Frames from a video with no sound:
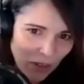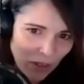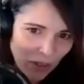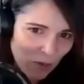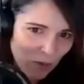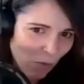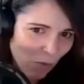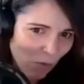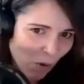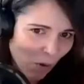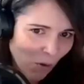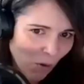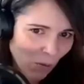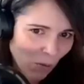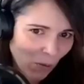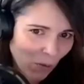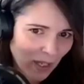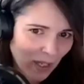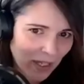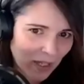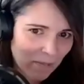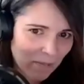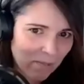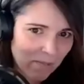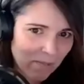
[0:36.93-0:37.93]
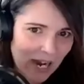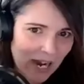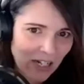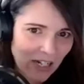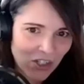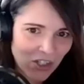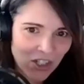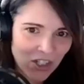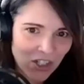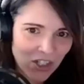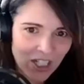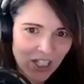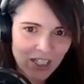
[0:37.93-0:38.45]
won't like
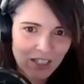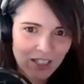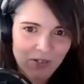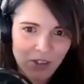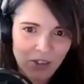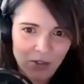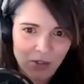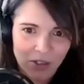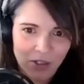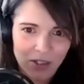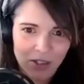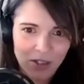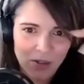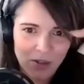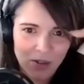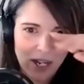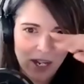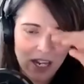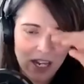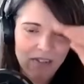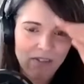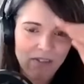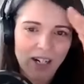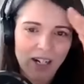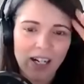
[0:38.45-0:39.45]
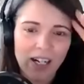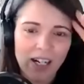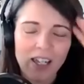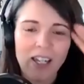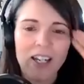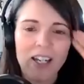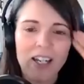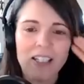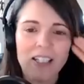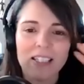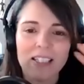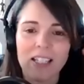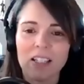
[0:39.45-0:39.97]
match it, even though I do have
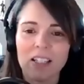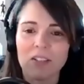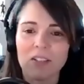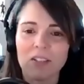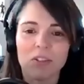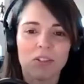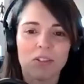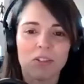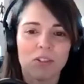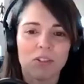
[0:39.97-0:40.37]
highlights, and I'll